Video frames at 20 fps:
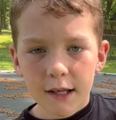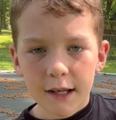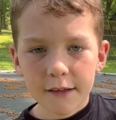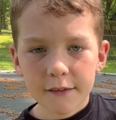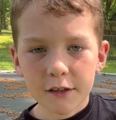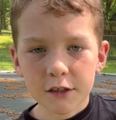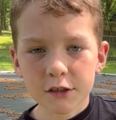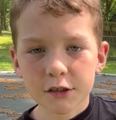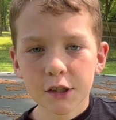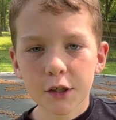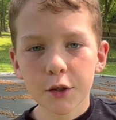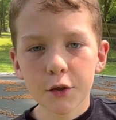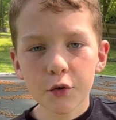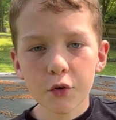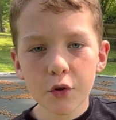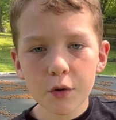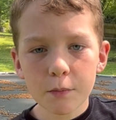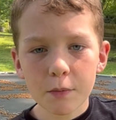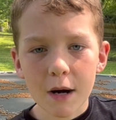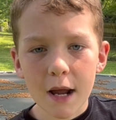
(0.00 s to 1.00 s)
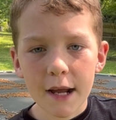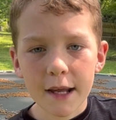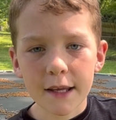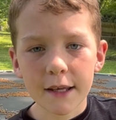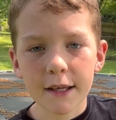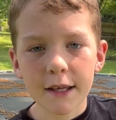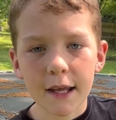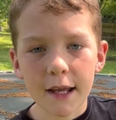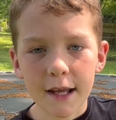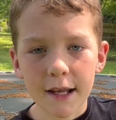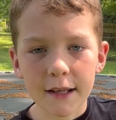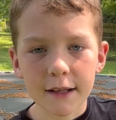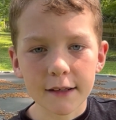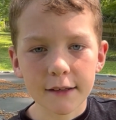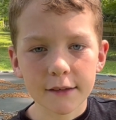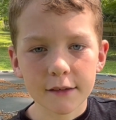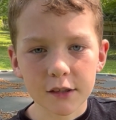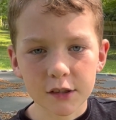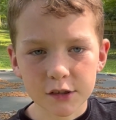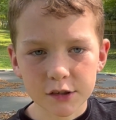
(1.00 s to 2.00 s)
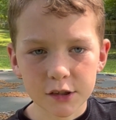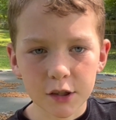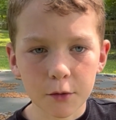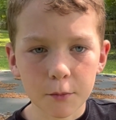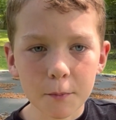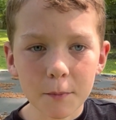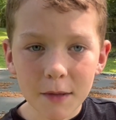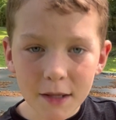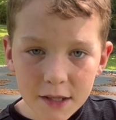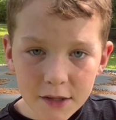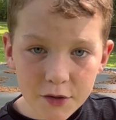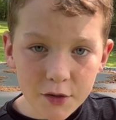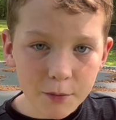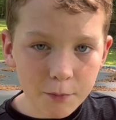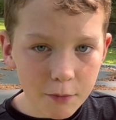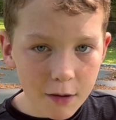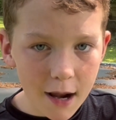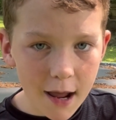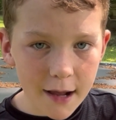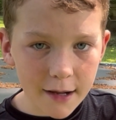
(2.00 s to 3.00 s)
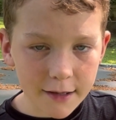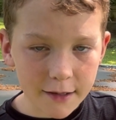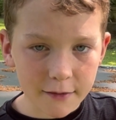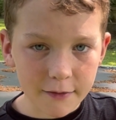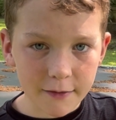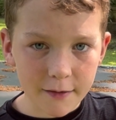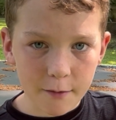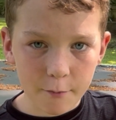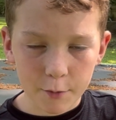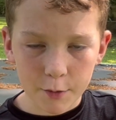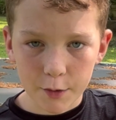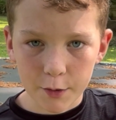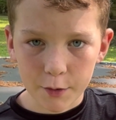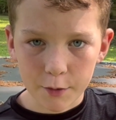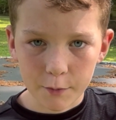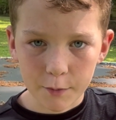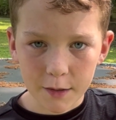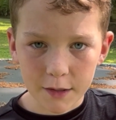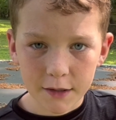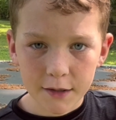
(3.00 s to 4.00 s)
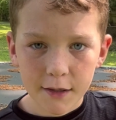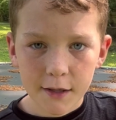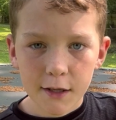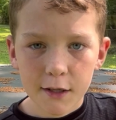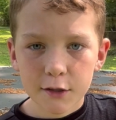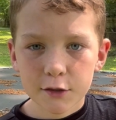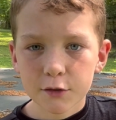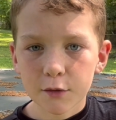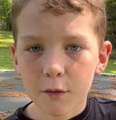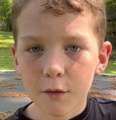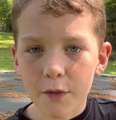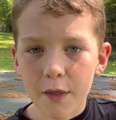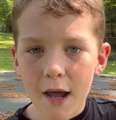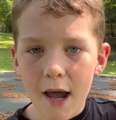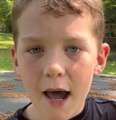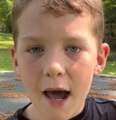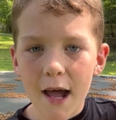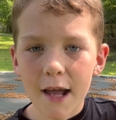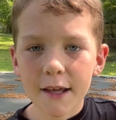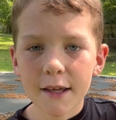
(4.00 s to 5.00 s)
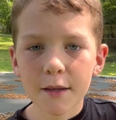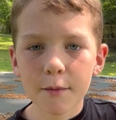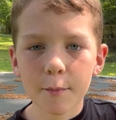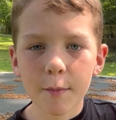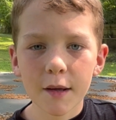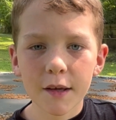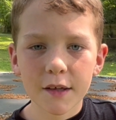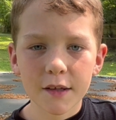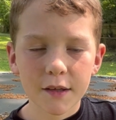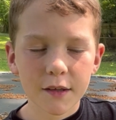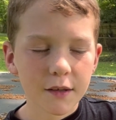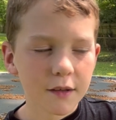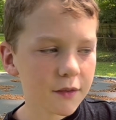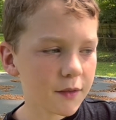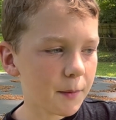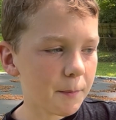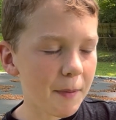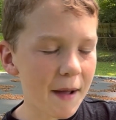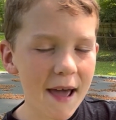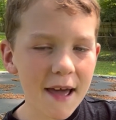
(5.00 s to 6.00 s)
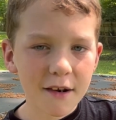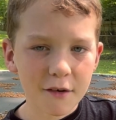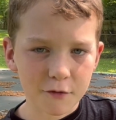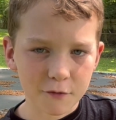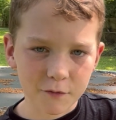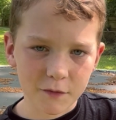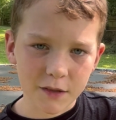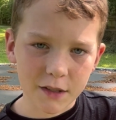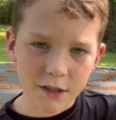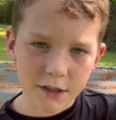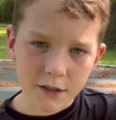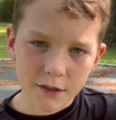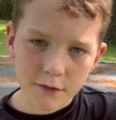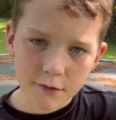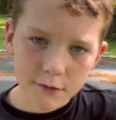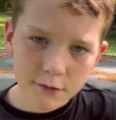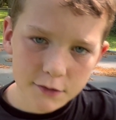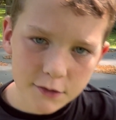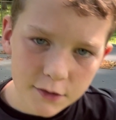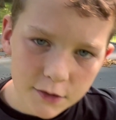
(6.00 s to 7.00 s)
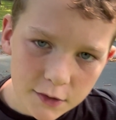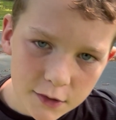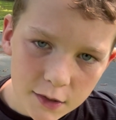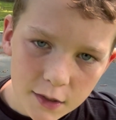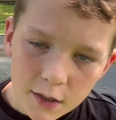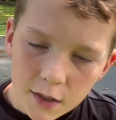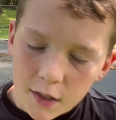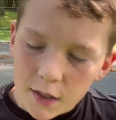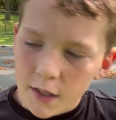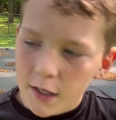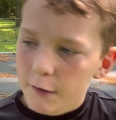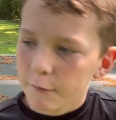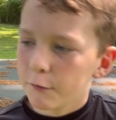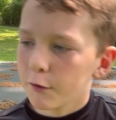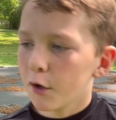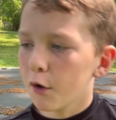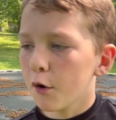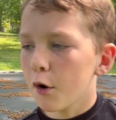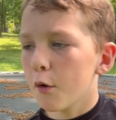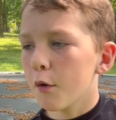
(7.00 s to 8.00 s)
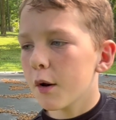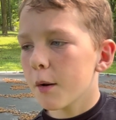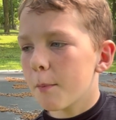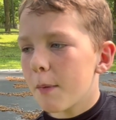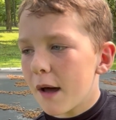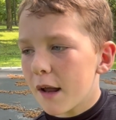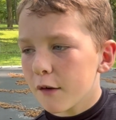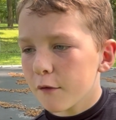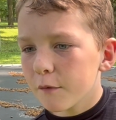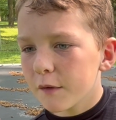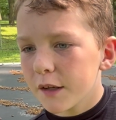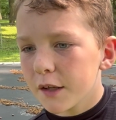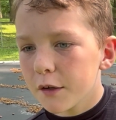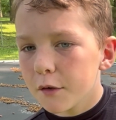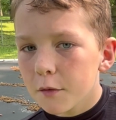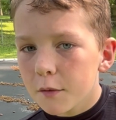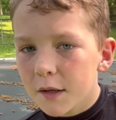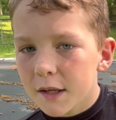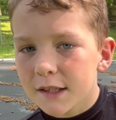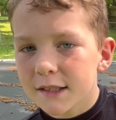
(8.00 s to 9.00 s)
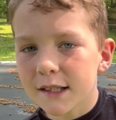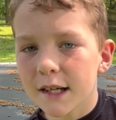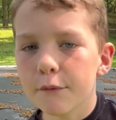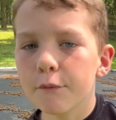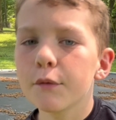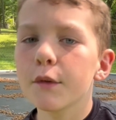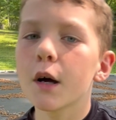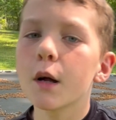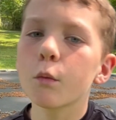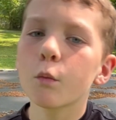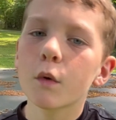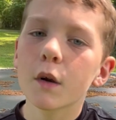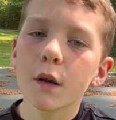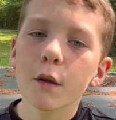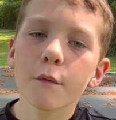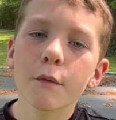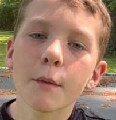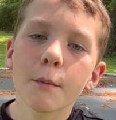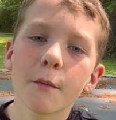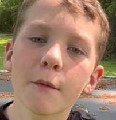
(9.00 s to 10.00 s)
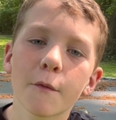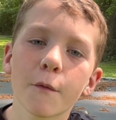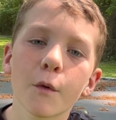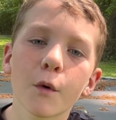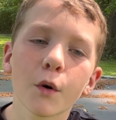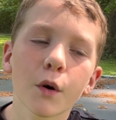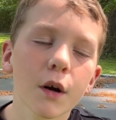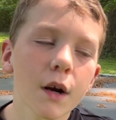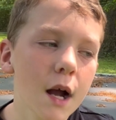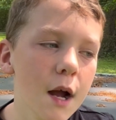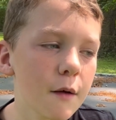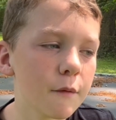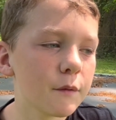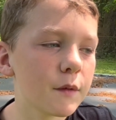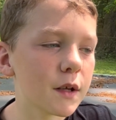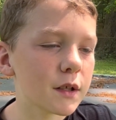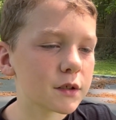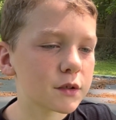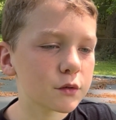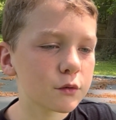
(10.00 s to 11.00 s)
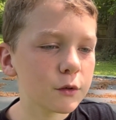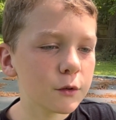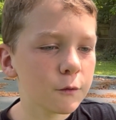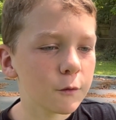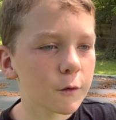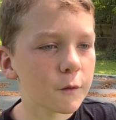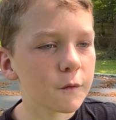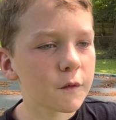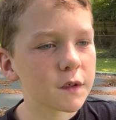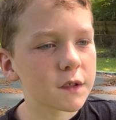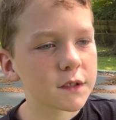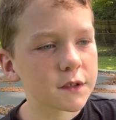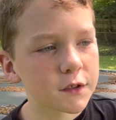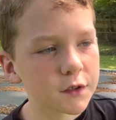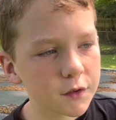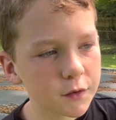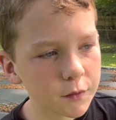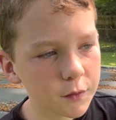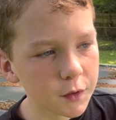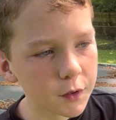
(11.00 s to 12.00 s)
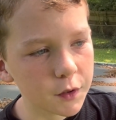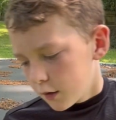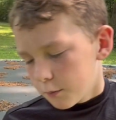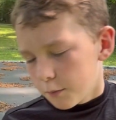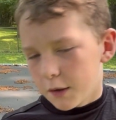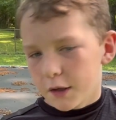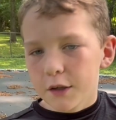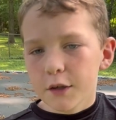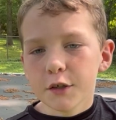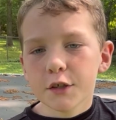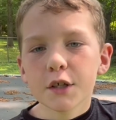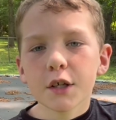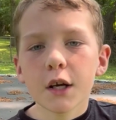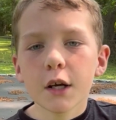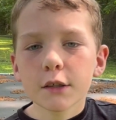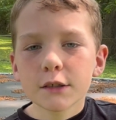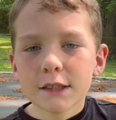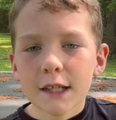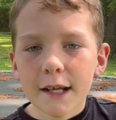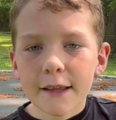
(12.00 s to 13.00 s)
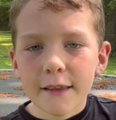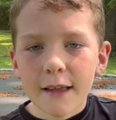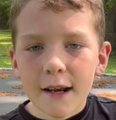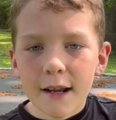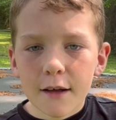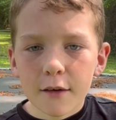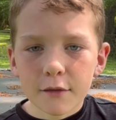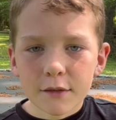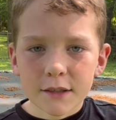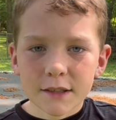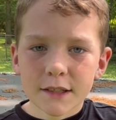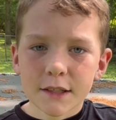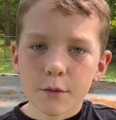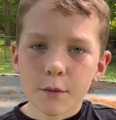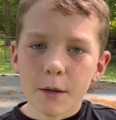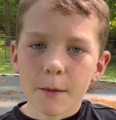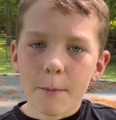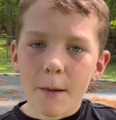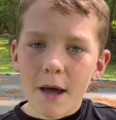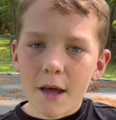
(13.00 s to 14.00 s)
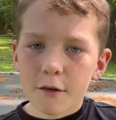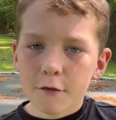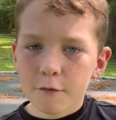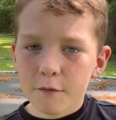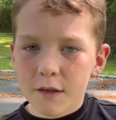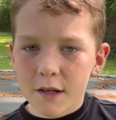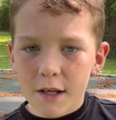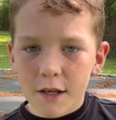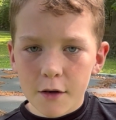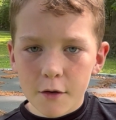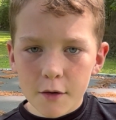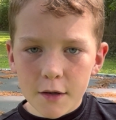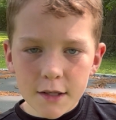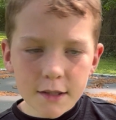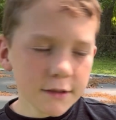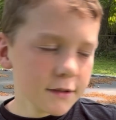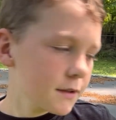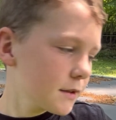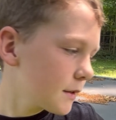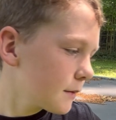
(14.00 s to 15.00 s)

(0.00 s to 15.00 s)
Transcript: To show you the bracket and to show me the bracket that we're doing so that I can make the battle videos. If you don't know what a battle video is, I've done one of them before. I've done Squidward versus Groot, but you should go check that out to see what a battle video is.